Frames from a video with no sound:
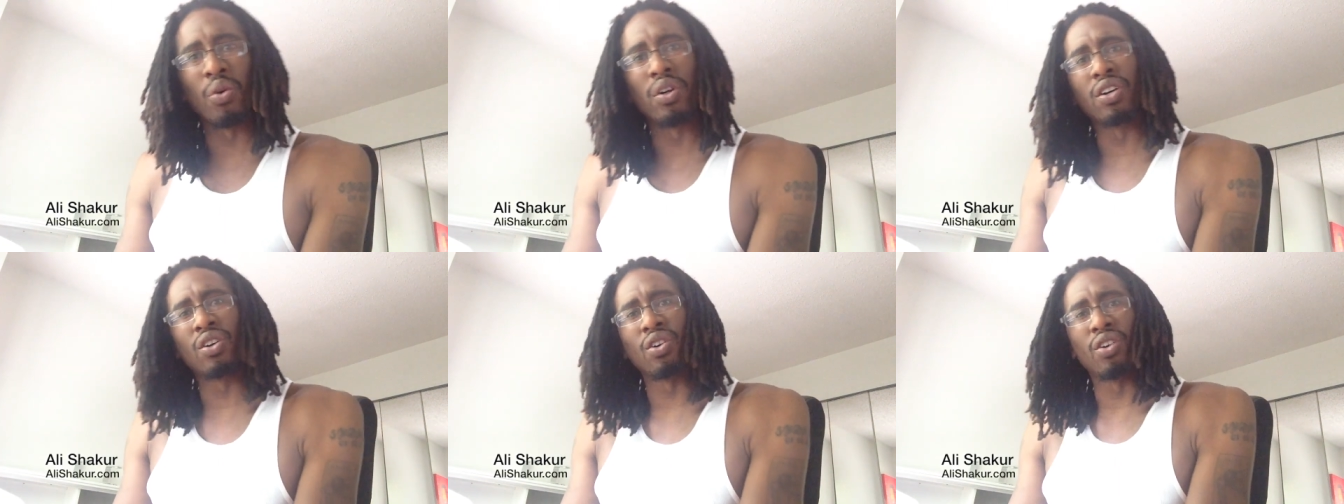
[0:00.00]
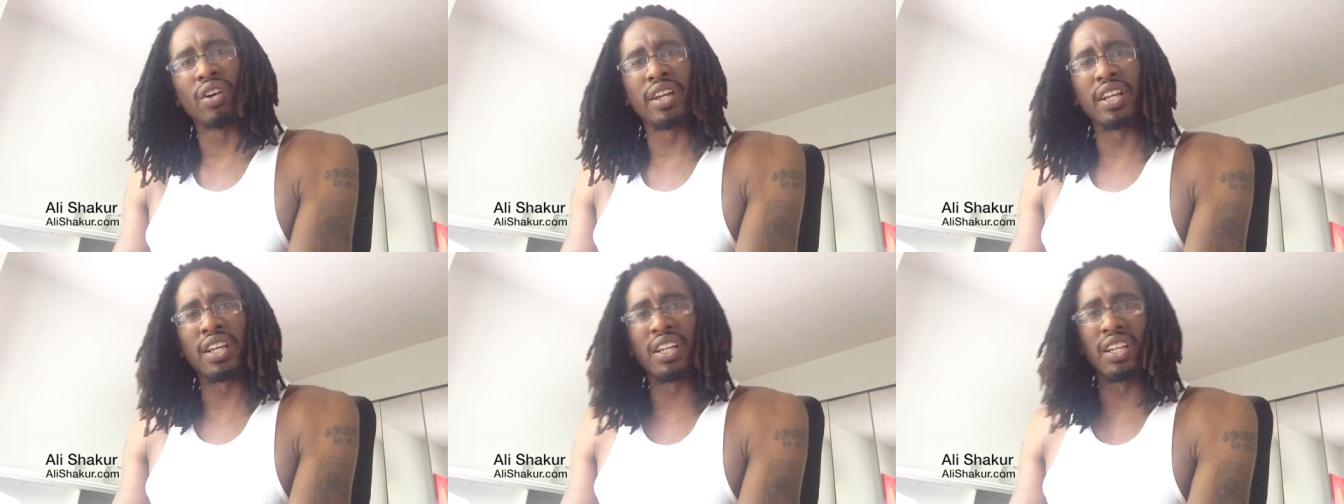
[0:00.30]

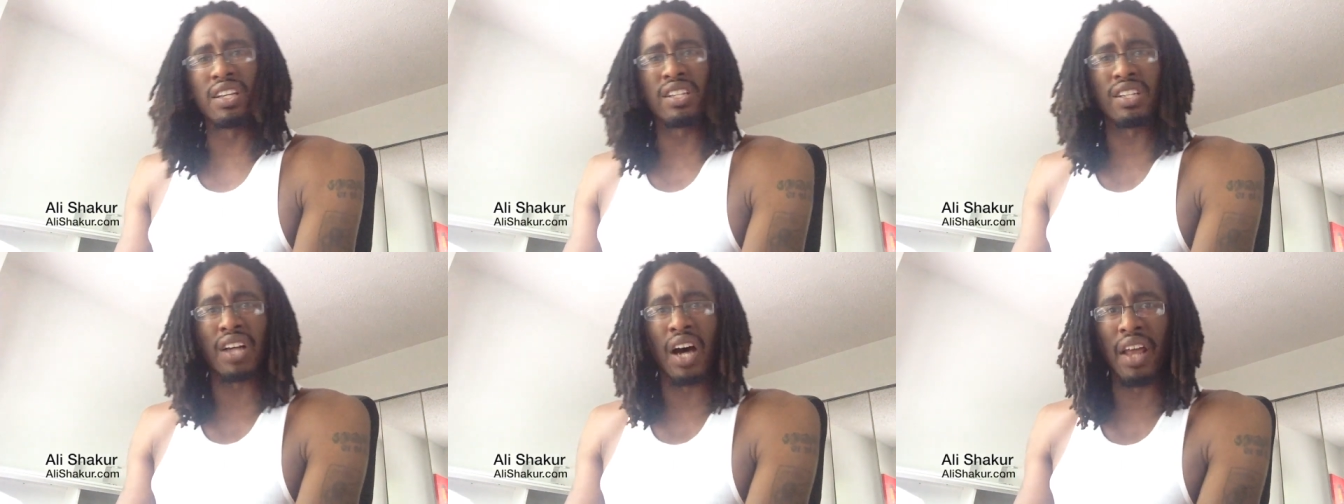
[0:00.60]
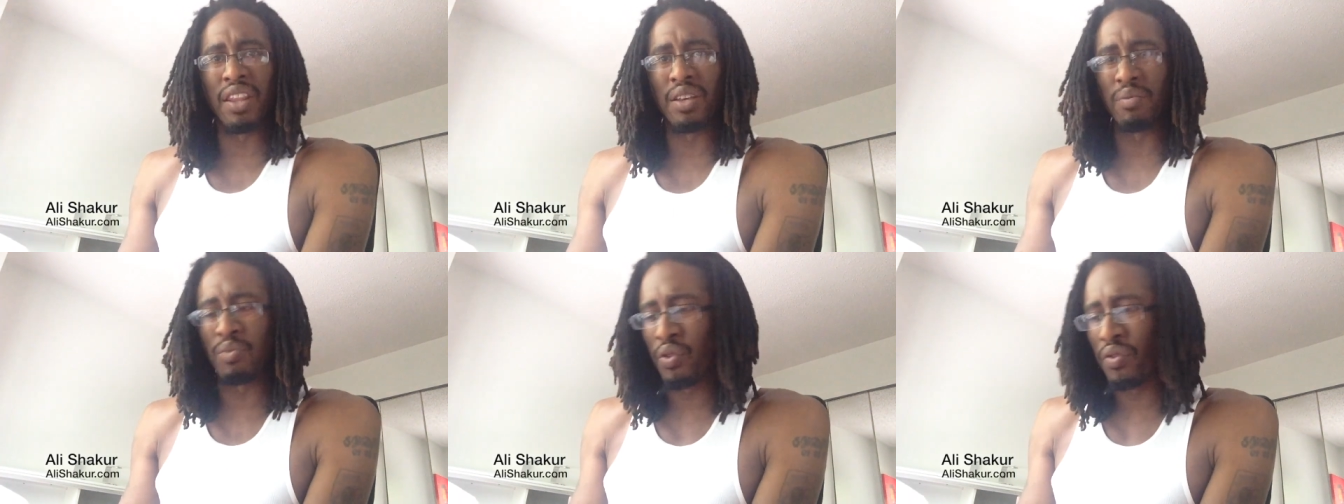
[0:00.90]
or any of these
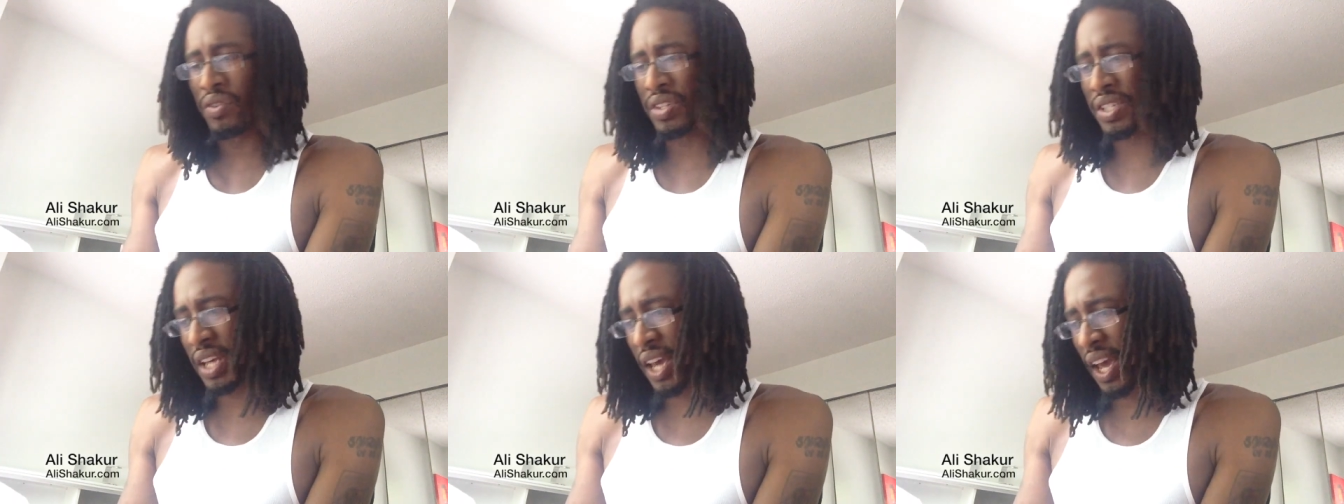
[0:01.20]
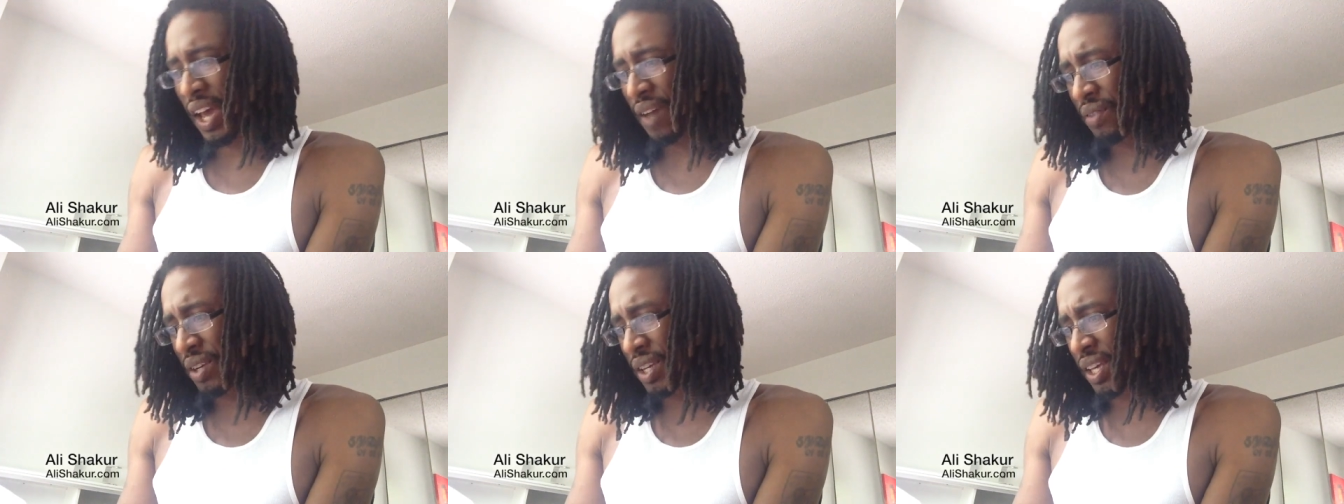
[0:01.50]
other movies that
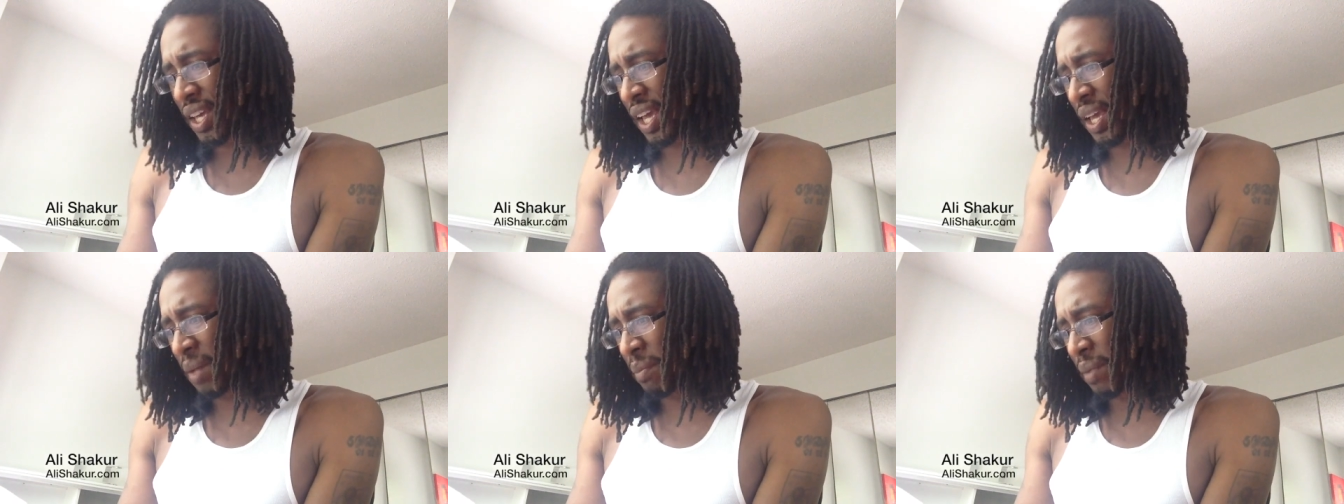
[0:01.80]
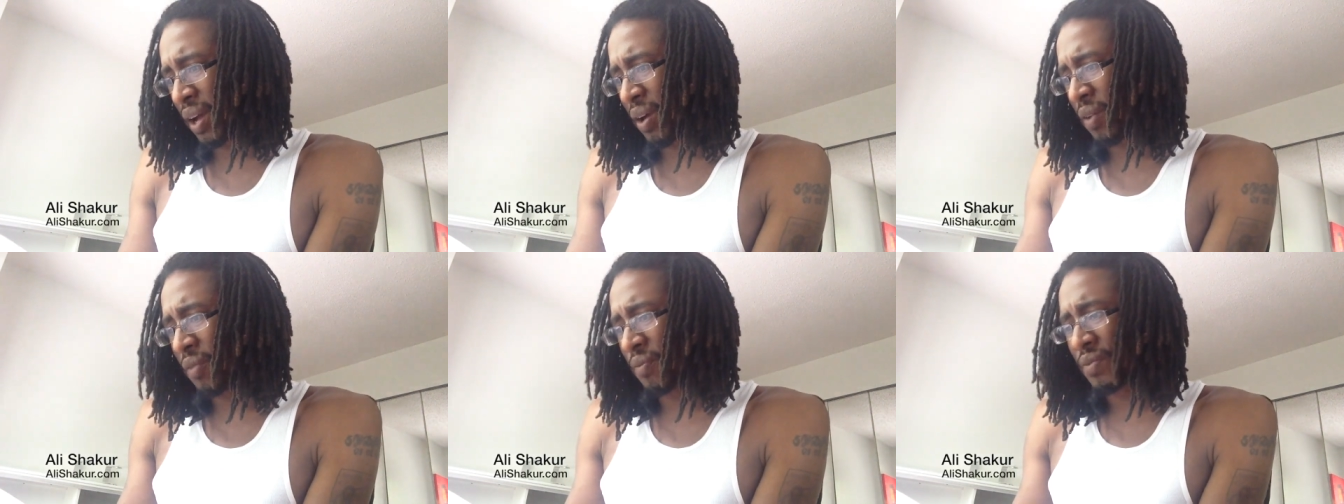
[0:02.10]
ever came
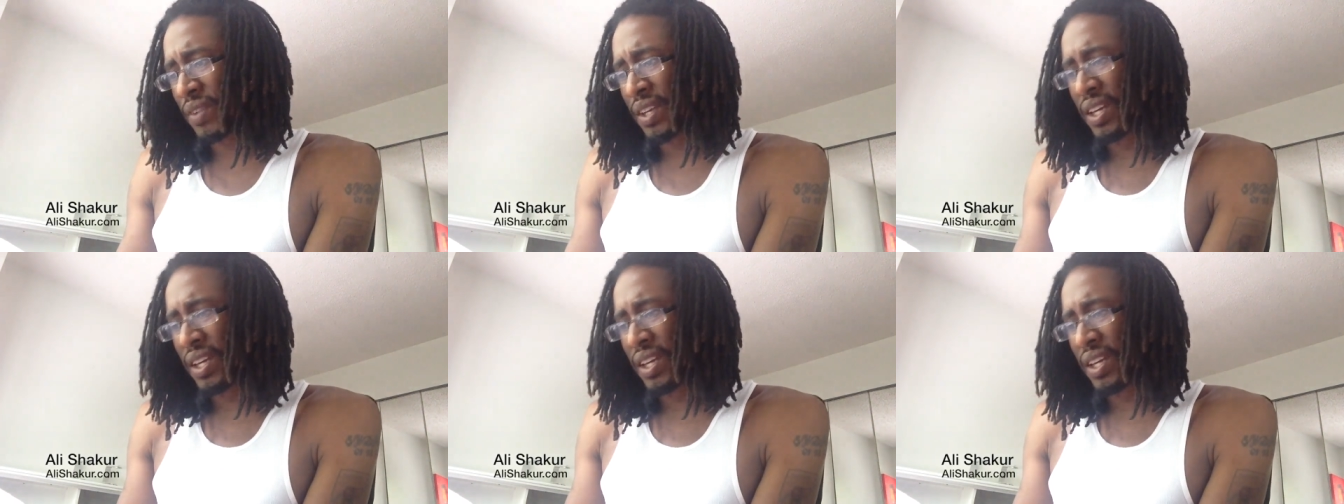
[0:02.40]
out.